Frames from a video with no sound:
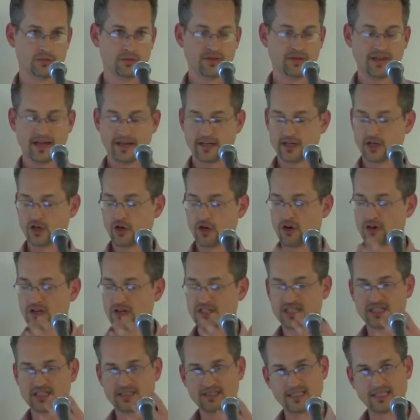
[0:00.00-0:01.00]
that
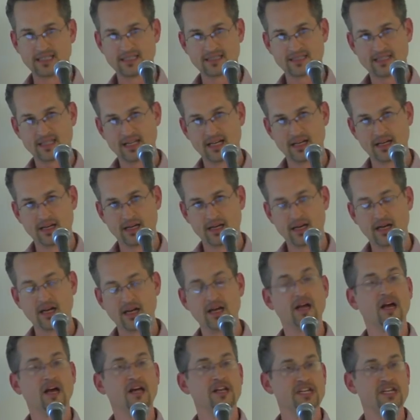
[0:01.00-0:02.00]
encourages this uh, uh,
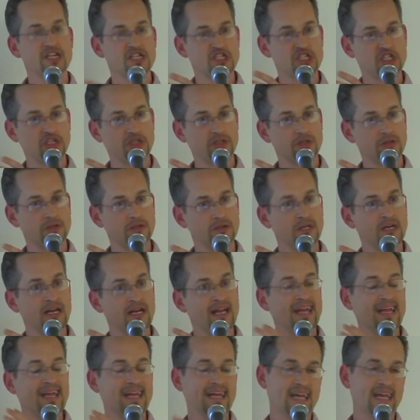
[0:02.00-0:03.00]
additional
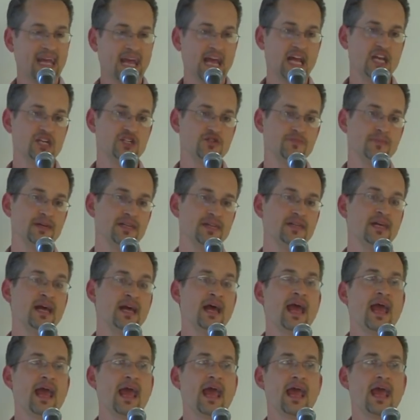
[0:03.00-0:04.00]
engagement
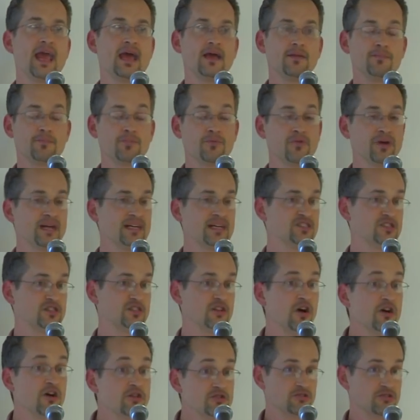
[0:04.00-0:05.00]
and brings
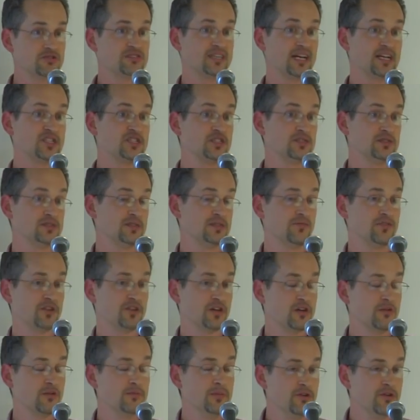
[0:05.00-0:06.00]
larger sections of the
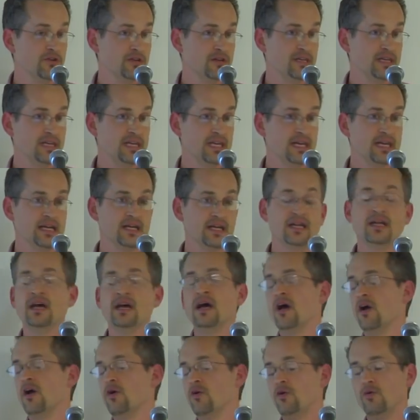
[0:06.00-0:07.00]
community in
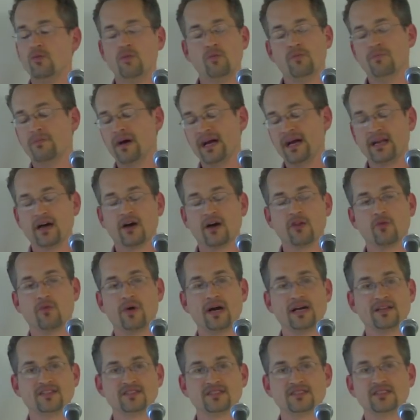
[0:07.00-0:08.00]
who might
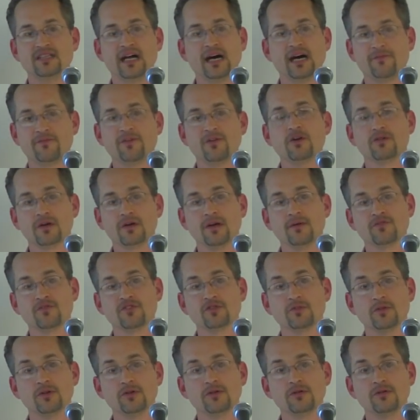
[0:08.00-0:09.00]
otherwise not feel
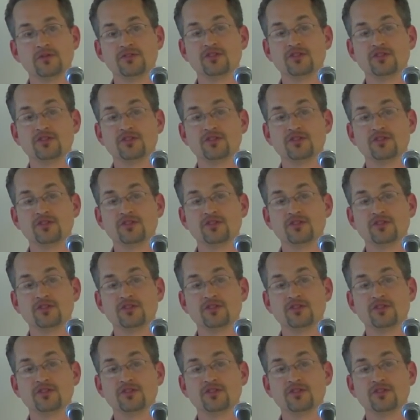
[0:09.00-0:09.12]
comfortable.